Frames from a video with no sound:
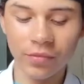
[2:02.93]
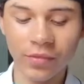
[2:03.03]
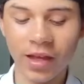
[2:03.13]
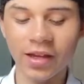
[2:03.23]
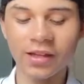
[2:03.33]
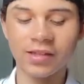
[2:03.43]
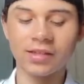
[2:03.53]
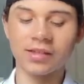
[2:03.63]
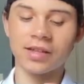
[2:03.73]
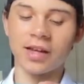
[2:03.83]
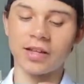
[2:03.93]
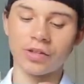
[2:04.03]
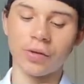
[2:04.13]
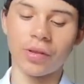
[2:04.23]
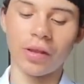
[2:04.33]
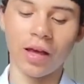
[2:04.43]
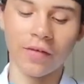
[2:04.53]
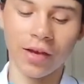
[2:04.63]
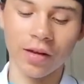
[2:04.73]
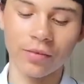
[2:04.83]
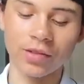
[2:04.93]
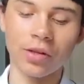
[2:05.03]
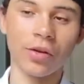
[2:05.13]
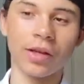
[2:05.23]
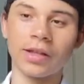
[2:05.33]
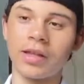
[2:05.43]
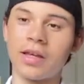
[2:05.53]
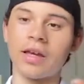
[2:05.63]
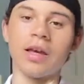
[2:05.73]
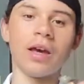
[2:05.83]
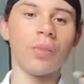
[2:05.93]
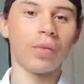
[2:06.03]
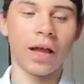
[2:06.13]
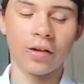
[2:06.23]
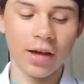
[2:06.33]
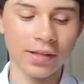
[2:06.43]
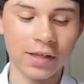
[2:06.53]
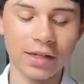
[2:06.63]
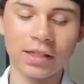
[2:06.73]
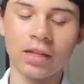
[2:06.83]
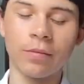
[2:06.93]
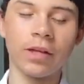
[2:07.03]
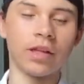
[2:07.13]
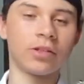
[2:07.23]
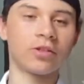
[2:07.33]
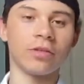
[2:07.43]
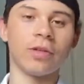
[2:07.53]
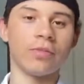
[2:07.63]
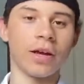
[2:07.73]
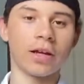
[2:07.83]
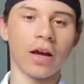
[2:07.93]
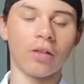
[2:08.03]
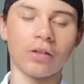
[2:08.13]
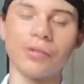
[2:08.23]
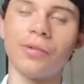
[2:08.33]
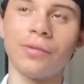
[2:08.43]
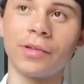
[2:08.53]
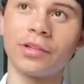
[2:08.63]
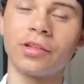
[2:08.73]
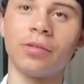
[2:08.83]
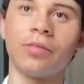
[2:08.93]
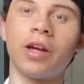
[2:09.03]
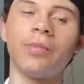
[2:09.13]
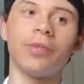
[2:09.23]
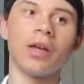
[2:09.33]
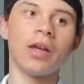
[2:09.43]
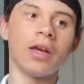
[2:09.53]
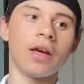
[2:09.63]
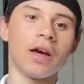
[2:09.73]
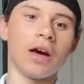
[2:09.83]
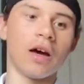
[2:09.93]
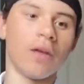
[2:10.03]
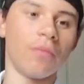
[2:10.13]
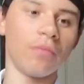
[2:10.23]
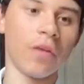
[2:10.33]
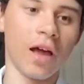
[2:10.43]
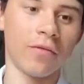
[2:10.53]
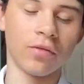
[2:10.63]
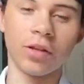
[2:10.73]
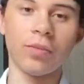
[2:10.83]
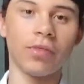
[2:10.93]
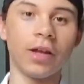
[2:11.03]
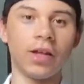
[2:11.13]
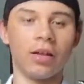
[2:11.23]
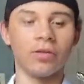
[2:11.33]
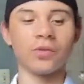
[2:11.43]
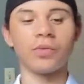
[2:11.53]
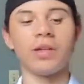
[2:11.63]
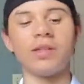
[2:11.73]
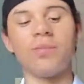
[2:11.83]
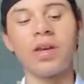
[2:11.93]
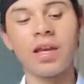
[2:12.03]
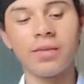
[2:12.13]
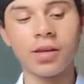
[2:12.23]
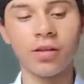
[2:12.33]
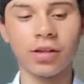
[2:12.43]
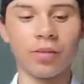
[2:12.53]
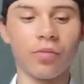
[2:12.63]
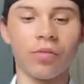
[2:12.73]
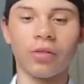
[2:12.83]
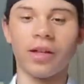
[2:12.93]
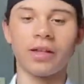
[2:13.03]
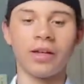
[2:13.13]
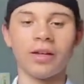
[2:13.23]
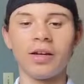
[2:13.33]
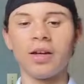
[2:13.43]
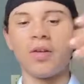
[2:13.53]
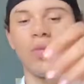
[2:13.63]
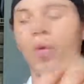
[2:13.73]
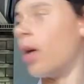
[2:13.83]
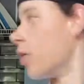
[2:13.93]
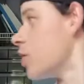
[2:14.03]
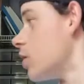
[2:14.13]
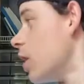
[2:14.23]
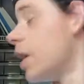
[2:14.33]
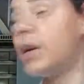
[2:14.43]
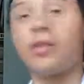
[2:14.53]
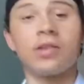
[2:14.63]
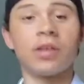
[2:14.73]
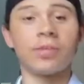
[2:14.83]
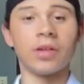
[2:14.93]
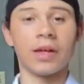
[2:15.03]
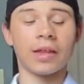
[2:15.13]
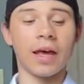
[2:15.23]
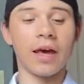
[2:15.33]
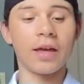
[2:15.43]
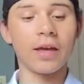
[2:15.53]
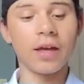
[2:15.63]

That is kind of true with a lot of animals though, like the black rat snake's going to be extremely bright colors, well, extremely bright, but have really bright colors when it's a baby, looking more like a water snake or something like that.